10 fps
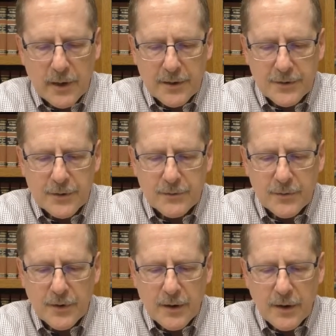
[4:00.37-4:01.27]
on you.
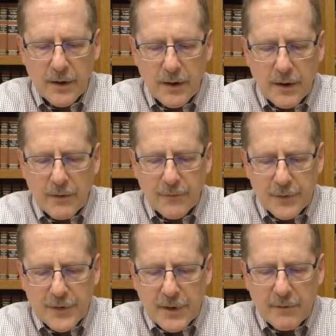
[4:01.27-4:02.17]

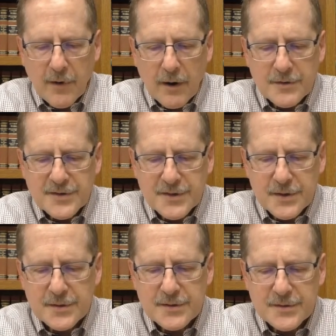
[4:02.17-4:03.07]
Forgive our
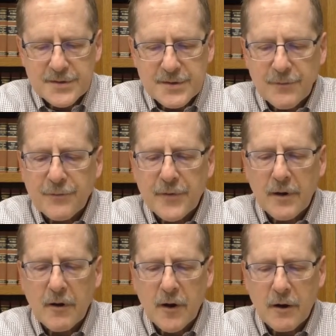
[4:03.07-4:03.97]
sins and
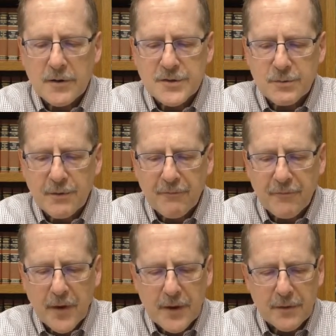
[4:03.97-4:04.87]
fill our hearts with
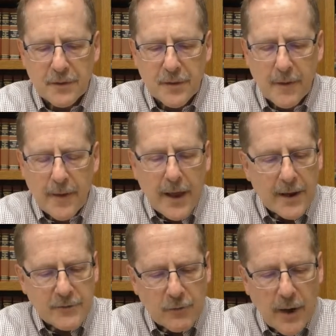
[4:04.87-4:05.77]
faith
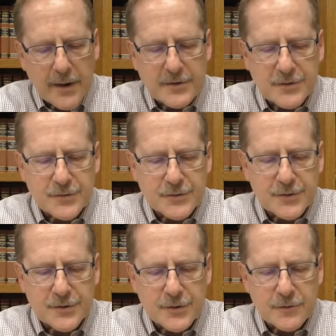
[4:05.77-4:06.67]
and gratitude
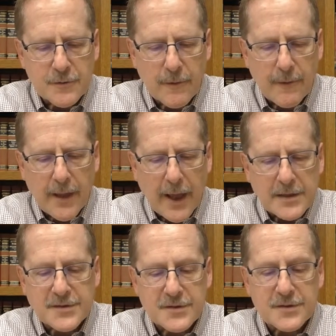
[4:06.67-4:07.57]
to you
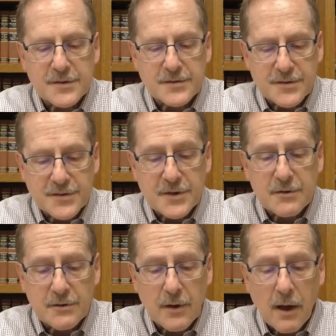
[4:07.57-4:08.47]
and
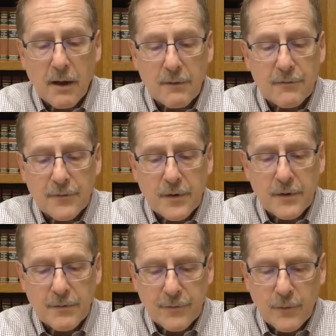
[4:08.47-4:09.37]
sincere love
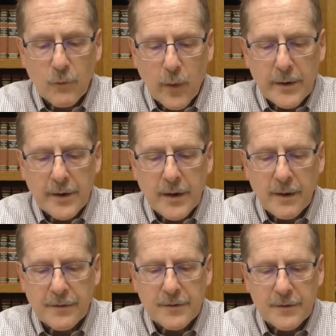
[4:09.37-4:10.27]
for one
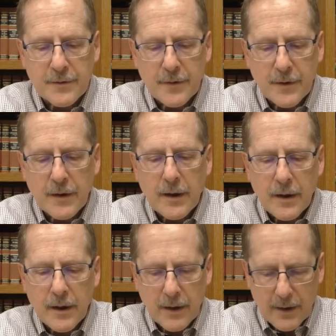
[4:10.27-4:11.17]
another.
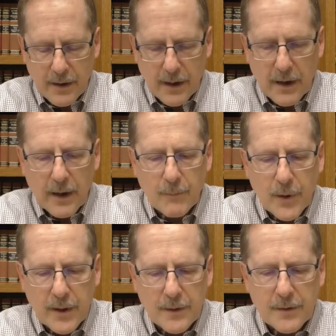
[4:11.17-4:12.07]

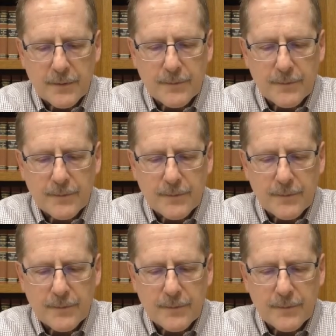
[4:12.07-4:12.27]
Amen.